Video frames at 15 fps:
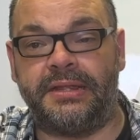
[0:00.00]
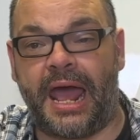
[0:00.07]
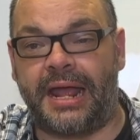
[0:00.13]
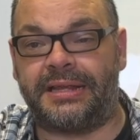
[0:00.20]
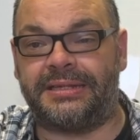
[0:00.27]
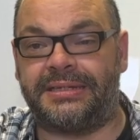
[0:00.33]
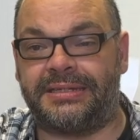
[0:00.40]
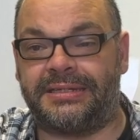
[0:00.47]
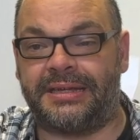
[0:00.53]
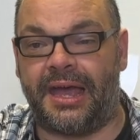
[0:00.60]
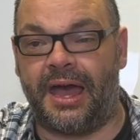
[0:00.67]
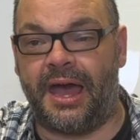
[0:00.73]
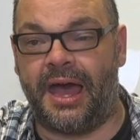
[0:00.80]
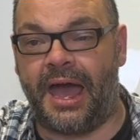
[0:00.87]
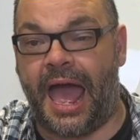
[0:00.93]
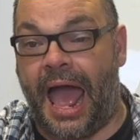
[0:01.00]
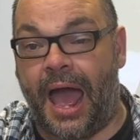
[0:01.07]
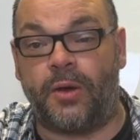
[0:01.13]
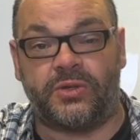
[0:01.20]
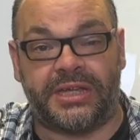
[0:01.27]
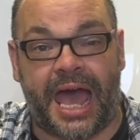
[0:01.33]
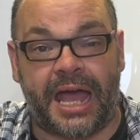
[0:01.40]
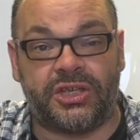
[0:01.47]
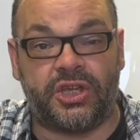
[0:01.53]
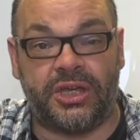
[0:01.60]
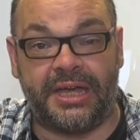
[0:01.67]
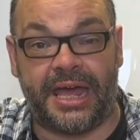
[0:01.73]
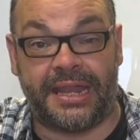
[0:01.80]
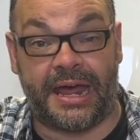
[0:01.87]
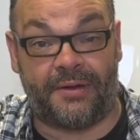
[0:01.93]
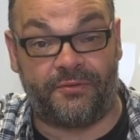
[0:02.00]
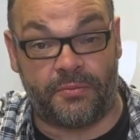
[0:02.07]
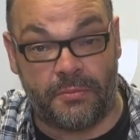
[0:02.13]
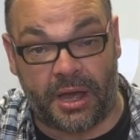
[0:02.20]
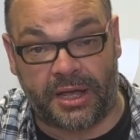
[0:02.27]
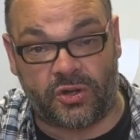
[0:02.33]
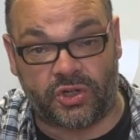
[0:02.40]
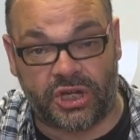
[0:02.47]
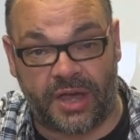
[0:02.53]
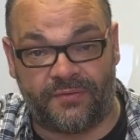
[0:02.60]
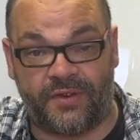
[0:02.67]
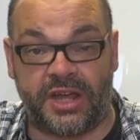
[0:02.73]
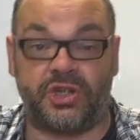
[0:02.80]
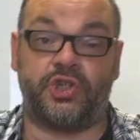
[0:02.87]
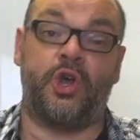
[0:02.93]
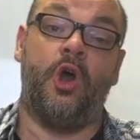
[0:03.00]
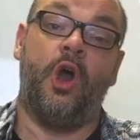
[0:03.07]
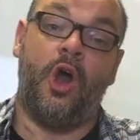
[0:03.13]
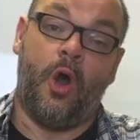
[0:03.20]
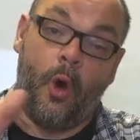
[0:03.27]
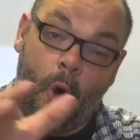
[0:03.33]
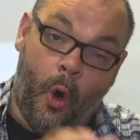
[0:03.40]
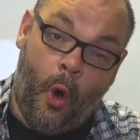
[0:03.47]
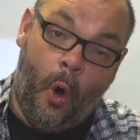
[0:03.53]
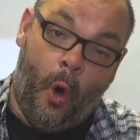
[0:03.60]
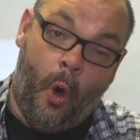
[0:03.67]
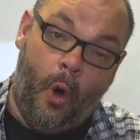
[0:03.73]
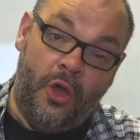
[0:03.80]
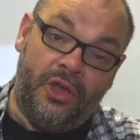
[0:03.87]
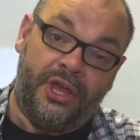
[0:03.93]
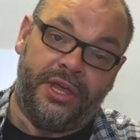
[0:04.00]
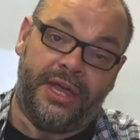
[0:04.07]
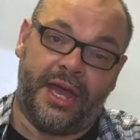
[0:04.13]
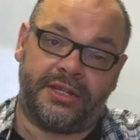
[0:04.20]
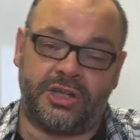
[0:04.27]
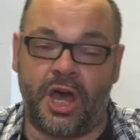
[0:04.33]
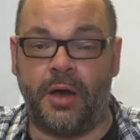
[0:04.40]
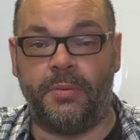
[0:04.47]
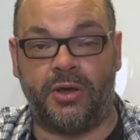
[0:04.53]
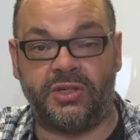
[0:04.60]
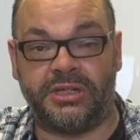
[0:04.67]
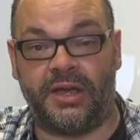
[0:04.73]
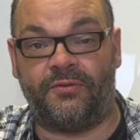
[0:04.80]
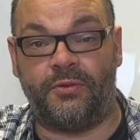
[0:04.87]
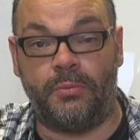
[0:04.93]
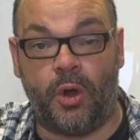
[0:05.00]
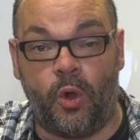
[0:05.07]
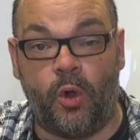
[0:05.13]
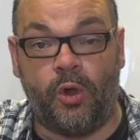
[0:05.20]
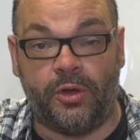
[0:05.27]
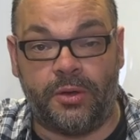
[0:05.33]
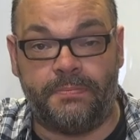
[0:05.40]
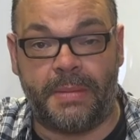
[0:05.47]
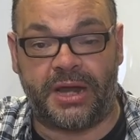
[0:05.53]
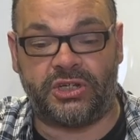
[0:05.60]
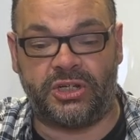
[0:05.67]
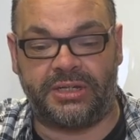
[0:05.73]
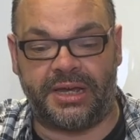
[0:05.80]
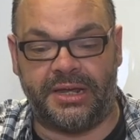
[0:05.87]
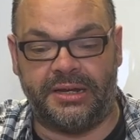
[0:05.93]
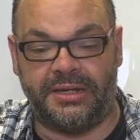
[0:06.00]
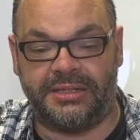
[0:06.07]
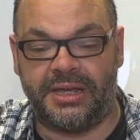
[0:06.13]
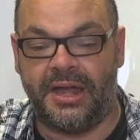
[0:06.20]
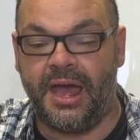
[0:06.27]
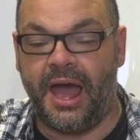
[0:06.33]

that's uh, How's That. You can get that from Michael J. Fitch or you can get Turbo Stick from all good Magic dealers.